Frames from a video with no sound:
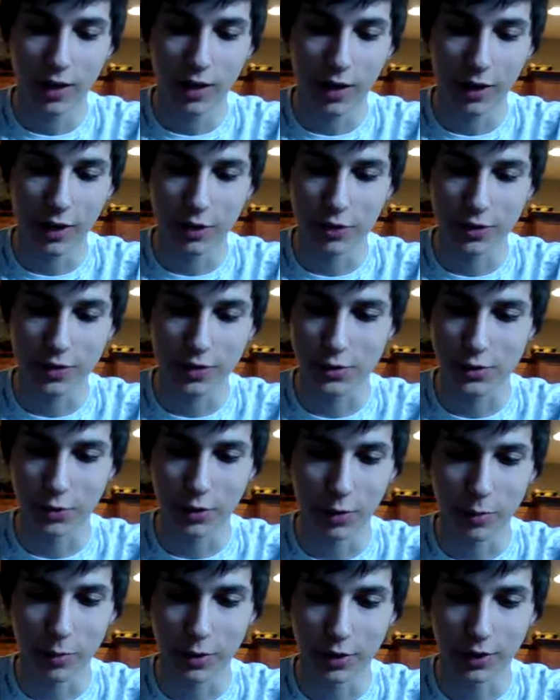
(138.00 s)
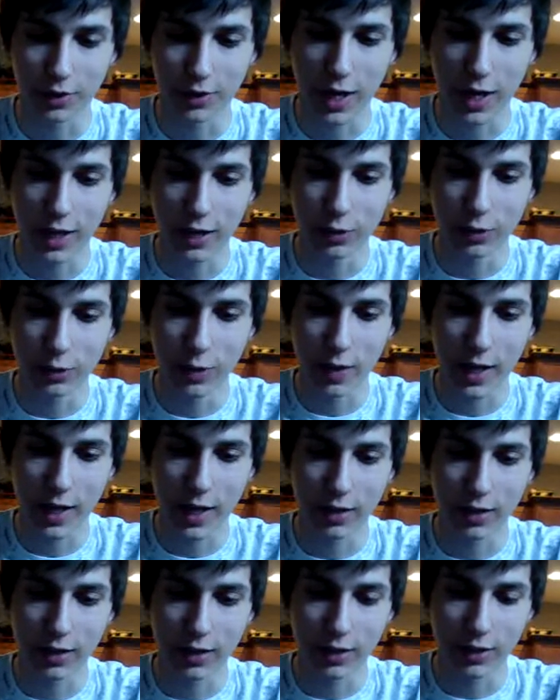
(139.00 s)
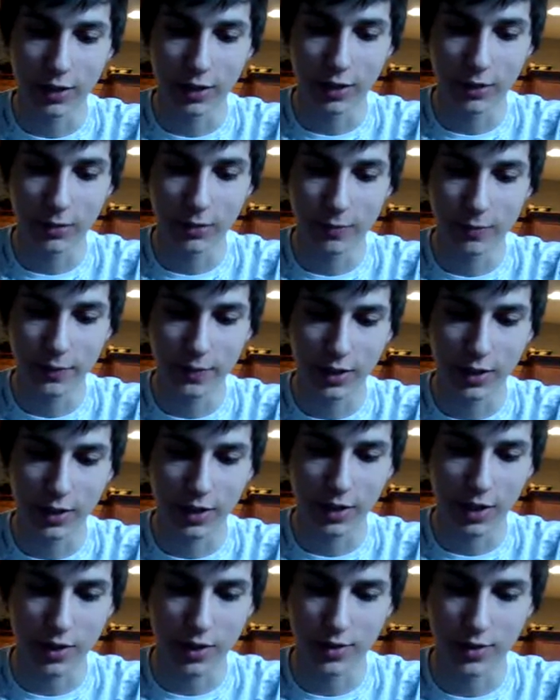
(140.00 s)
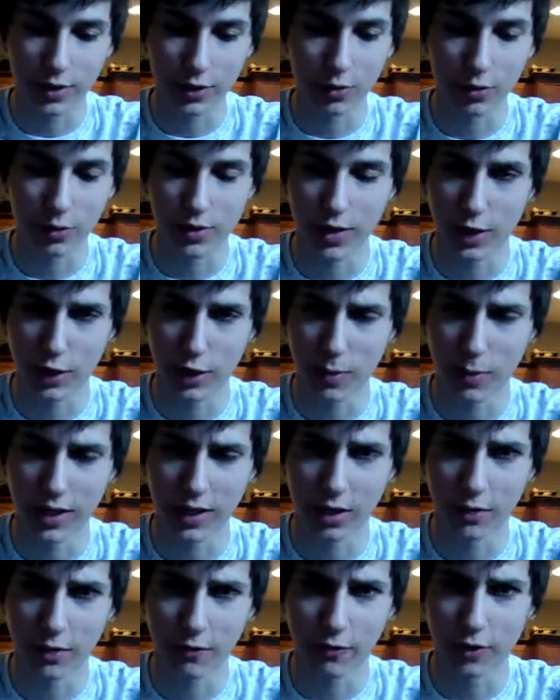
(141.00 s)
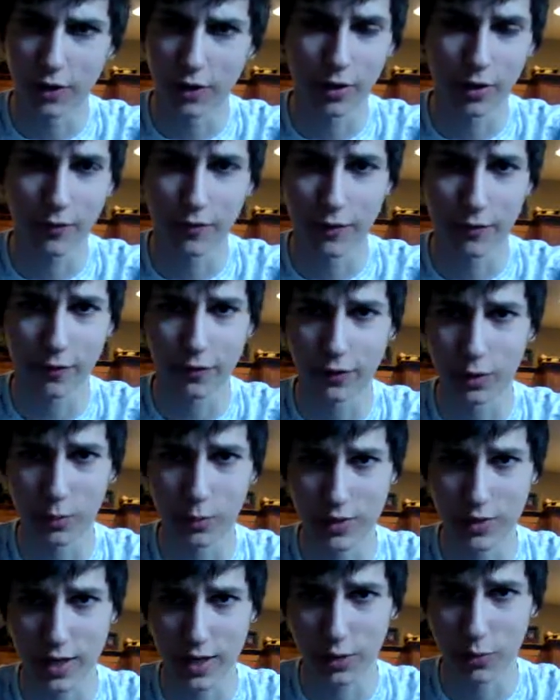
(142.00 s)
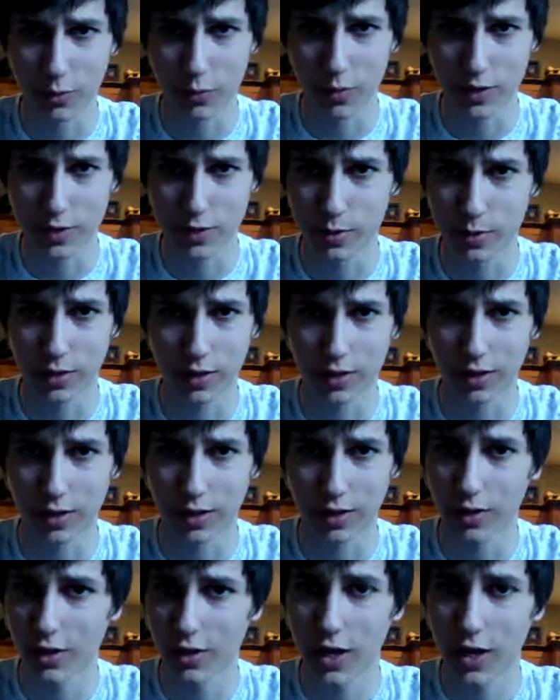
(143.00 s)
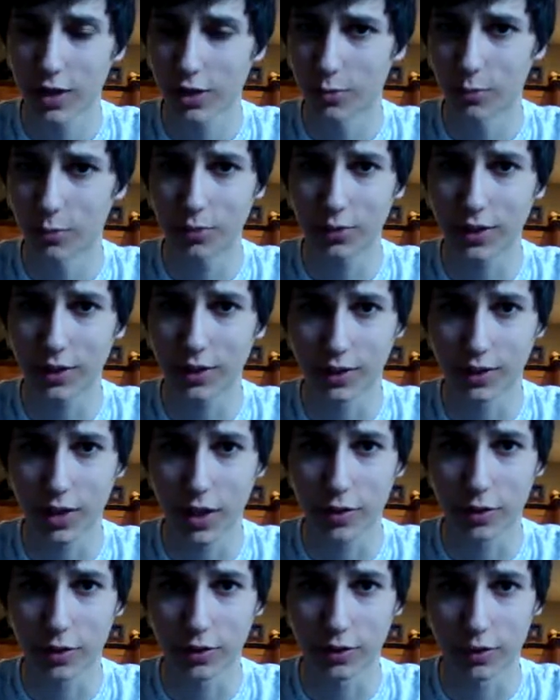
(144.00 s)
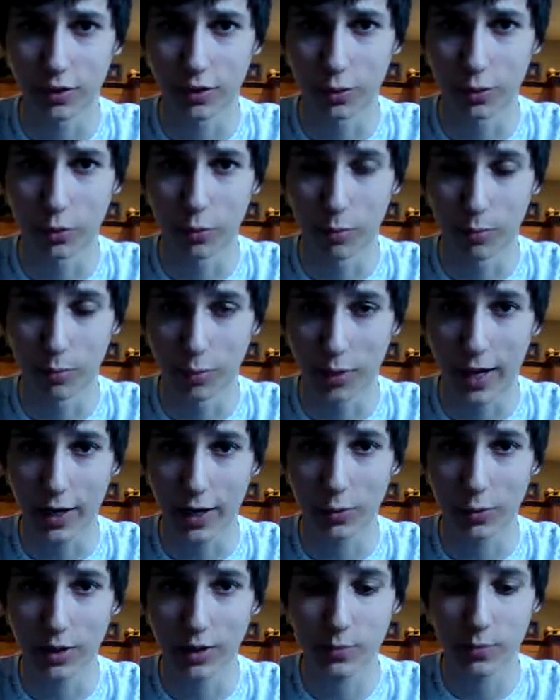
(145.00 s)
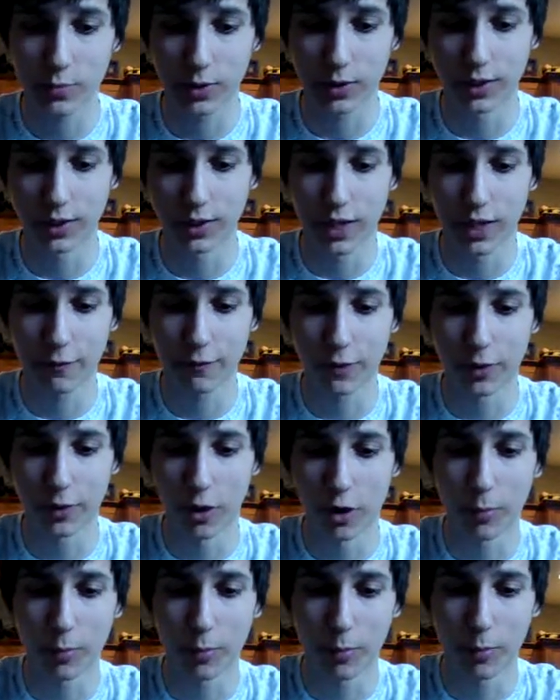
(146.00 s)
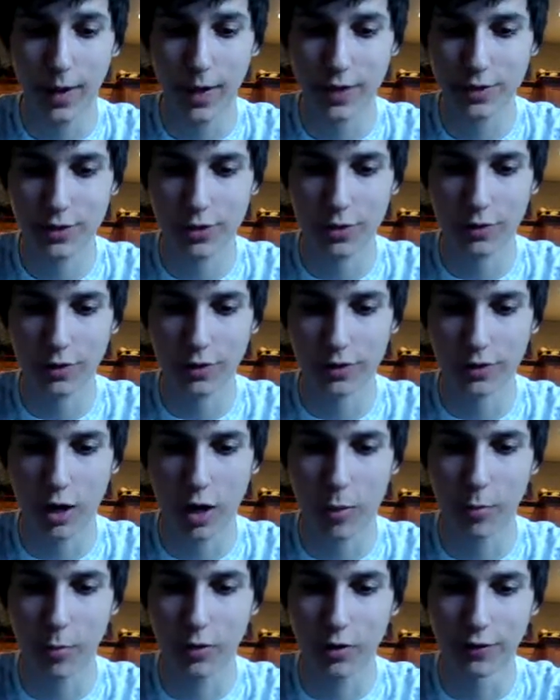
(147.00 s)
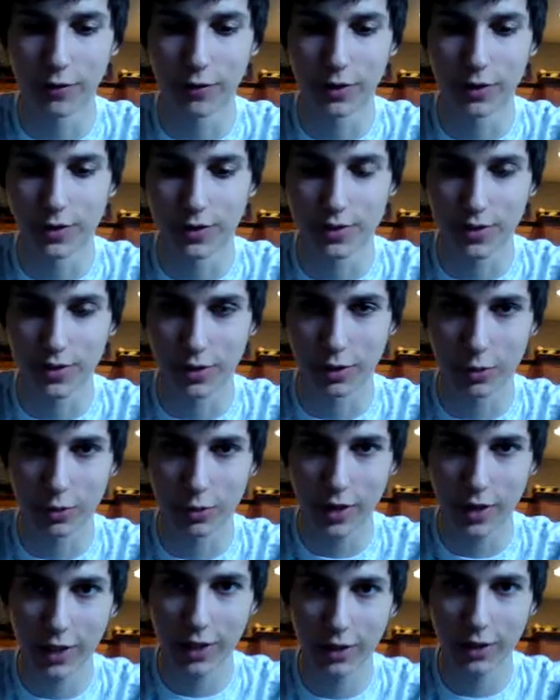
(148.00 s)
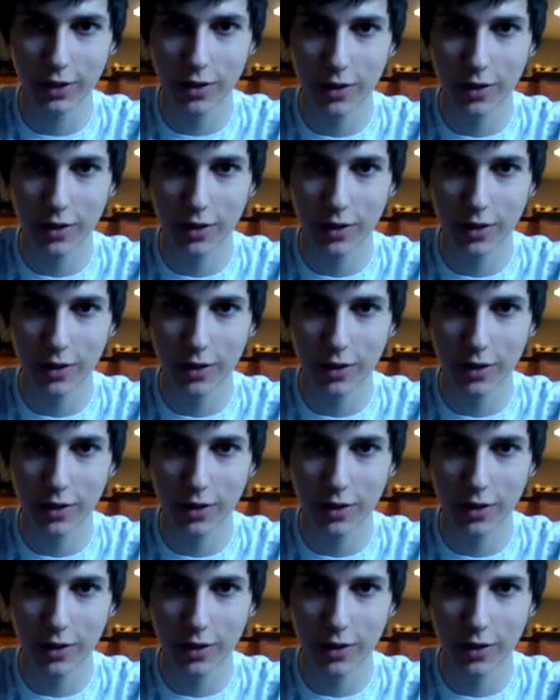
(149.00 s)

I heard a story about a guy who had a Synchro deck made out for, I forget what deck it was, but it completely nothing to do with Blackwings, but he left an Armor Master on the top of his Synchro deck,